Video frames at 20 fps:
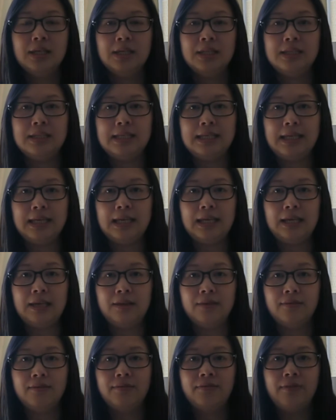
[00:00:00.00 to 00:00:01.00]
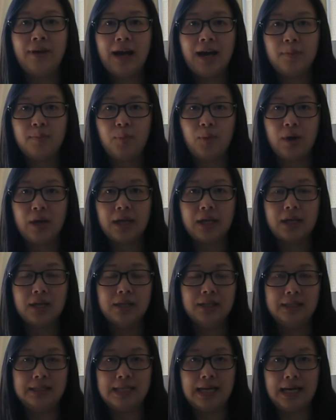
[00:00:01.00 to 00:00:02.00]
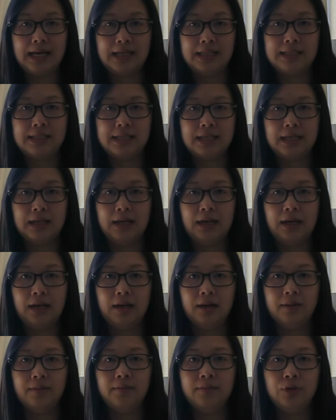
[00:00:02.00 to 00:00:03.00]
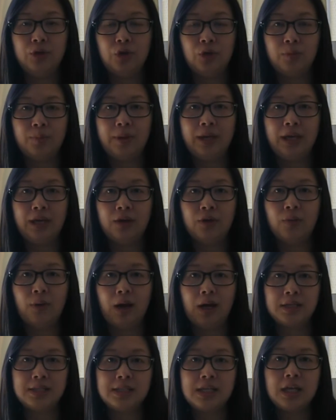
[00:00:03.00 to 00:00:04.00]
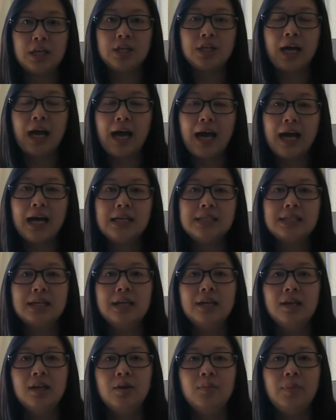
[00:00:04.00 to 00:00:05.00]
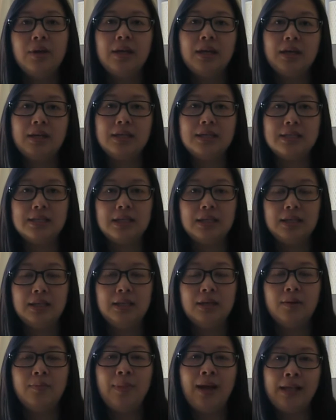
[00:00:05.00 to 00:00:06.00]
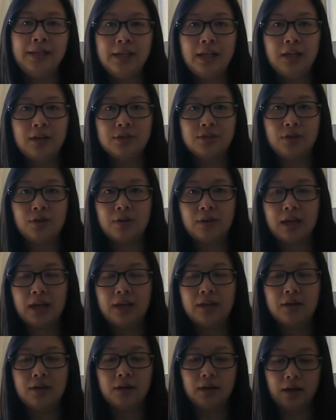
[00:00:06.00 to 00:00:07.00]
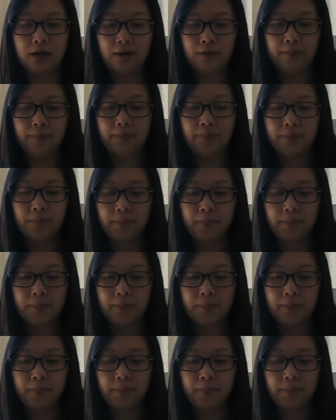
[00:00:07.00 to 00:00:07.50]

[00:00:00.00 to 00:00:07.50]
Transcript: the fabric that European cross stitch had, because the mandalas are kind of